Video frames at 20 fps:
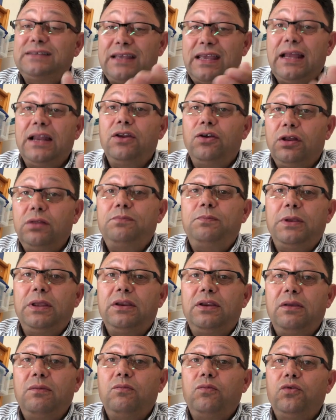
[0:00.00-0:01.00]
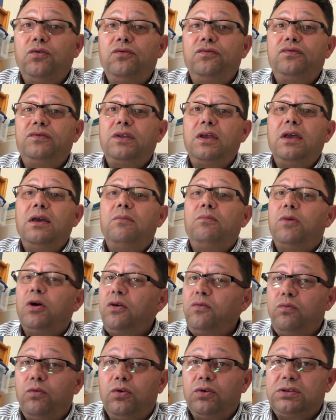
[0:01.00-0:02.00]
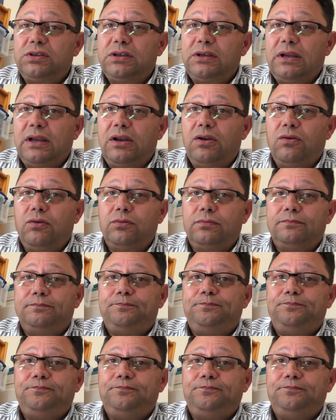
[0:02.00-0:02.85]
cannot be removed by water alone.